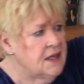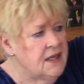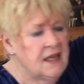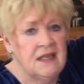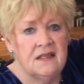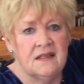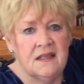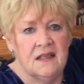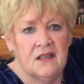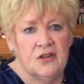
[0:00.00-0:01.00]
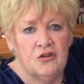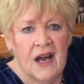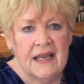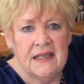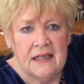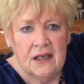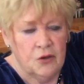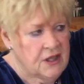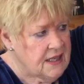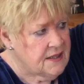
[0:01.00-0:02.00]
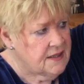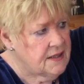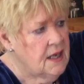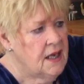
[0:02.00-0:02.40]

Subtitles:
yeast, dried yeast.